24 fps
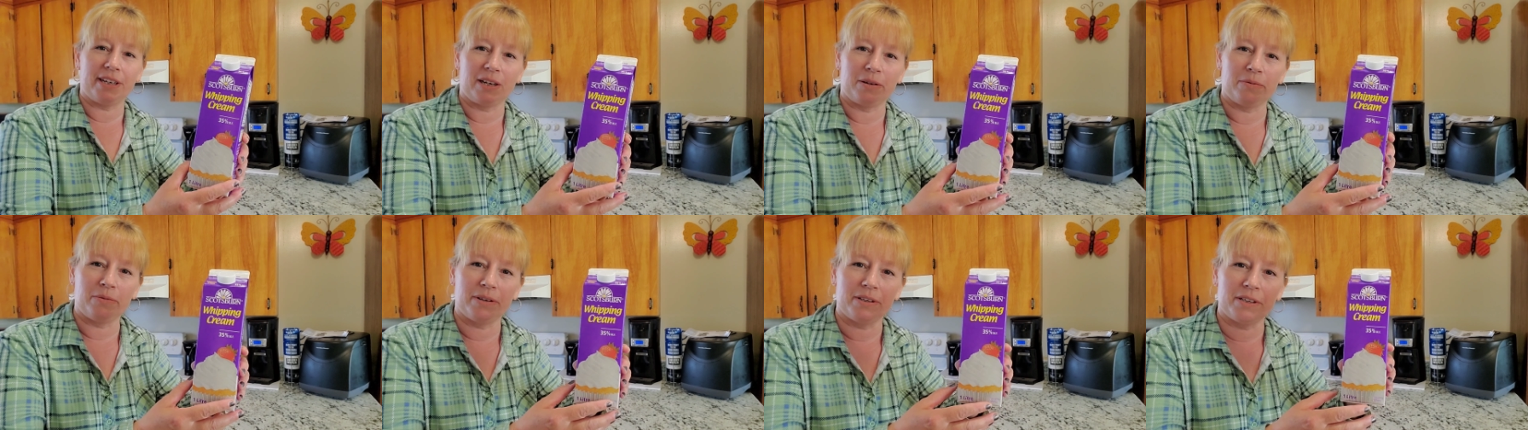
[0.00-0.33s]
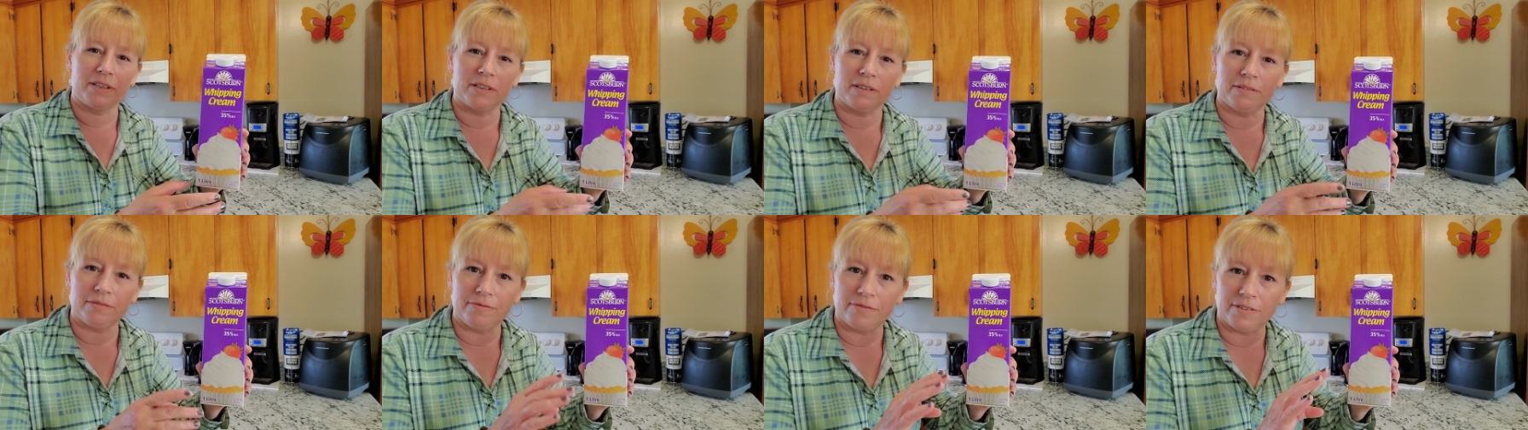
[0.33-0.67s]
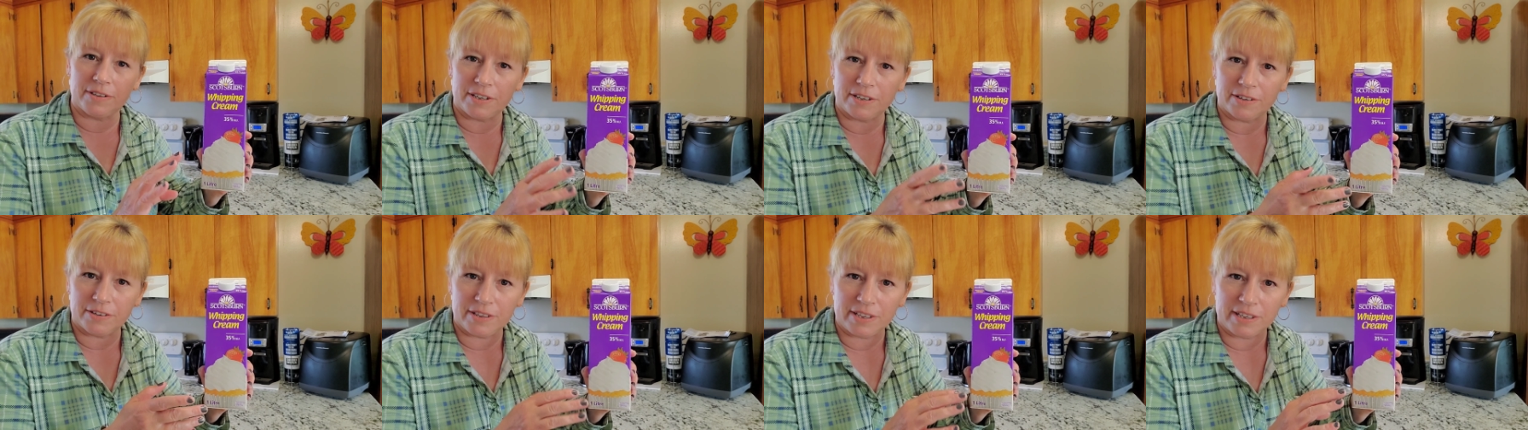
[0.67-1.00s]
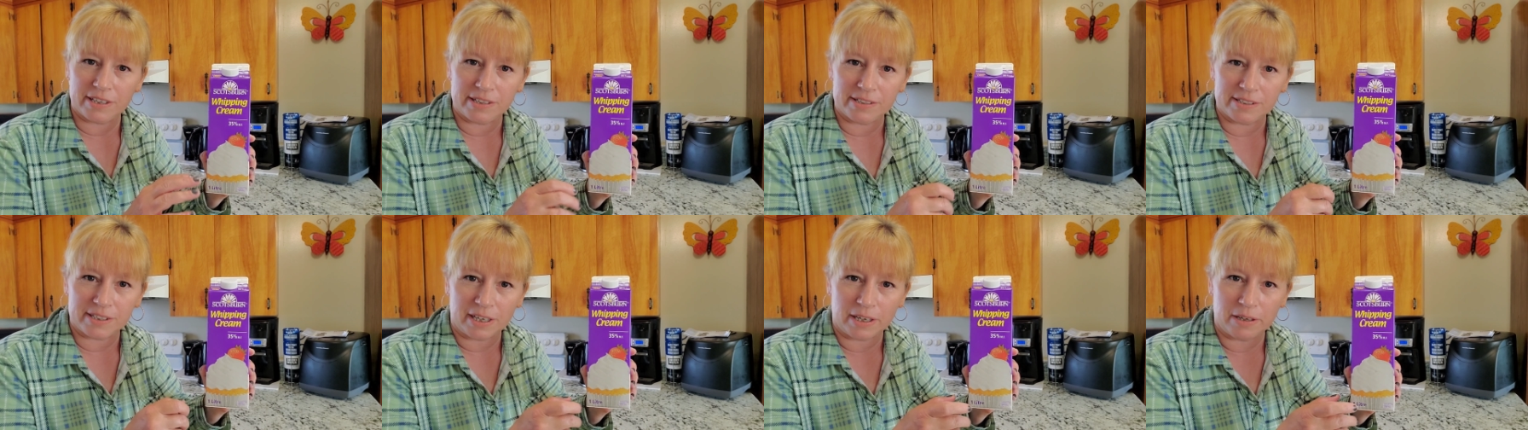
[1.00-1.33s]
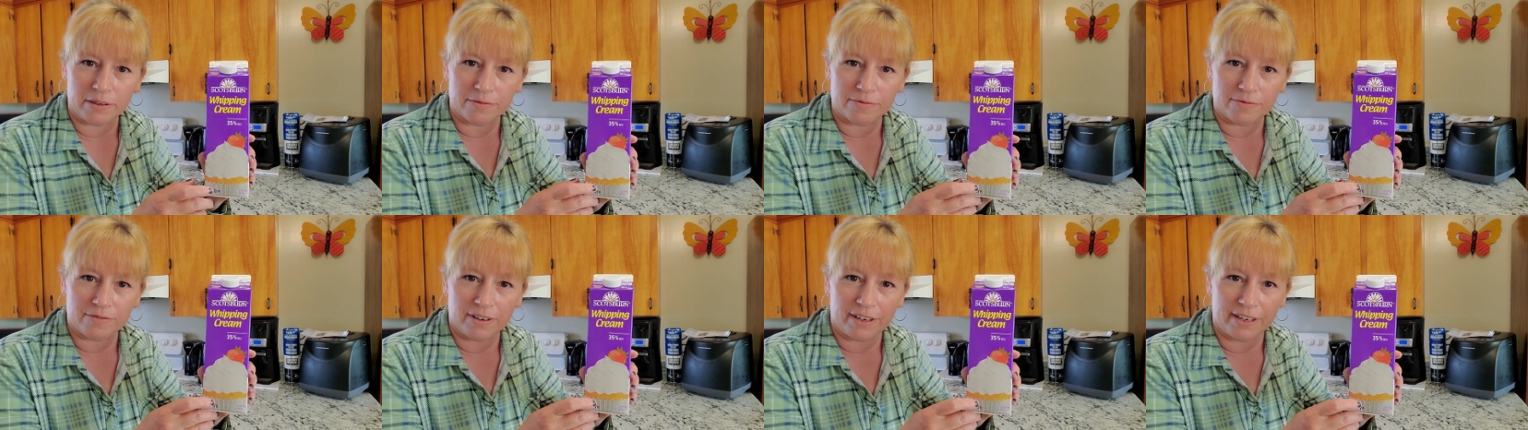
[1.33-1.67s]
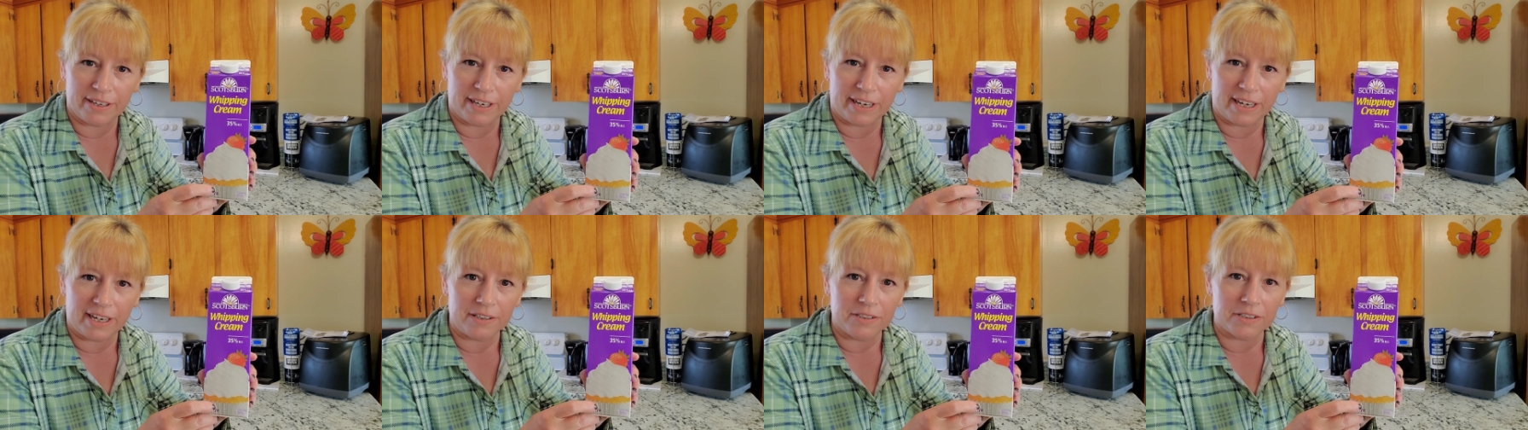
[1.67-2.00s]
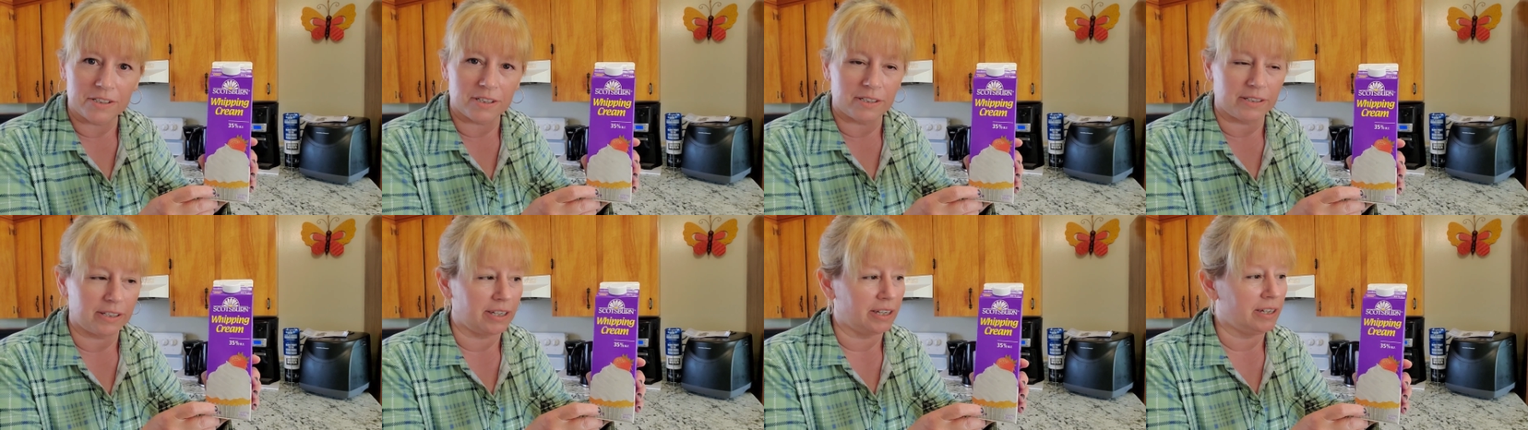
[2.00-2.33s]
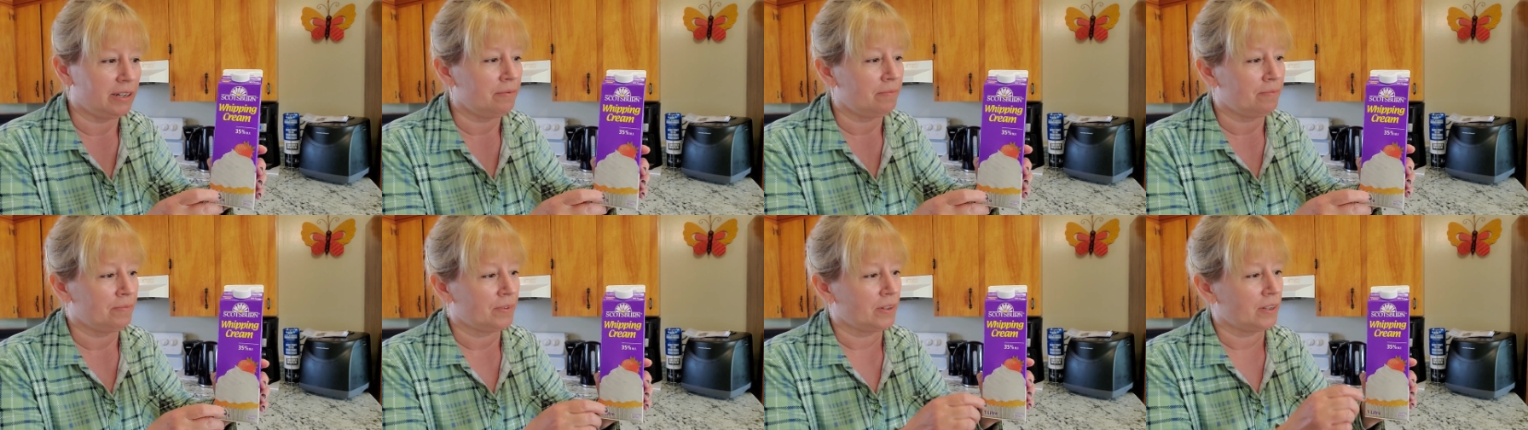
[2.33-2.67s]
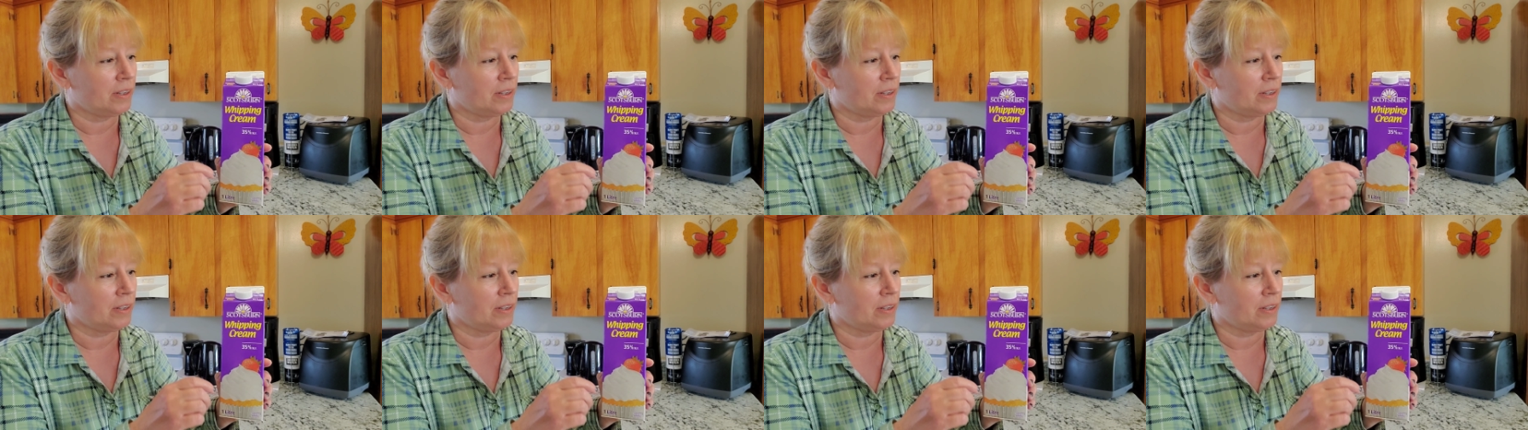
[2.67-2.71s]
I wanted to figure things out financially.